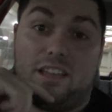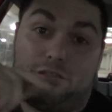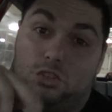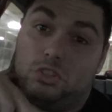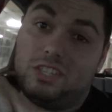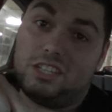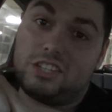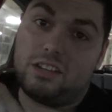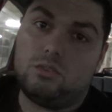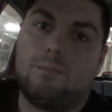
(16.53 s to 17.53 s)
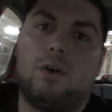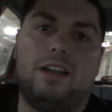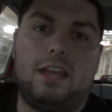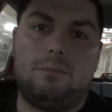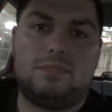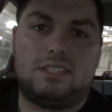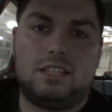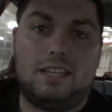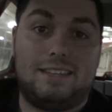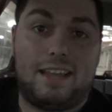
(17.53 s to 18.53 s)
If you're new to this channel, my name's
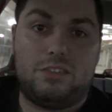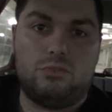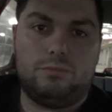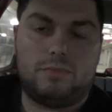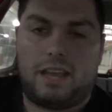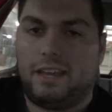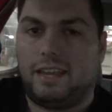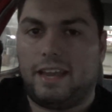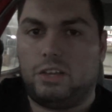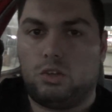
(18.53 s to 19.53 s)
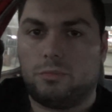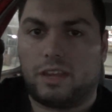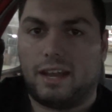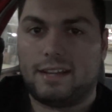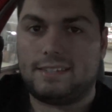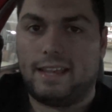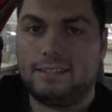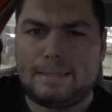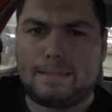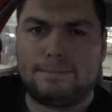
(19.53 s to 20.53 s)
Daniel, aka Human Car
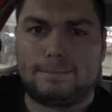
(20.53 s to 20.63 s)
Sounds.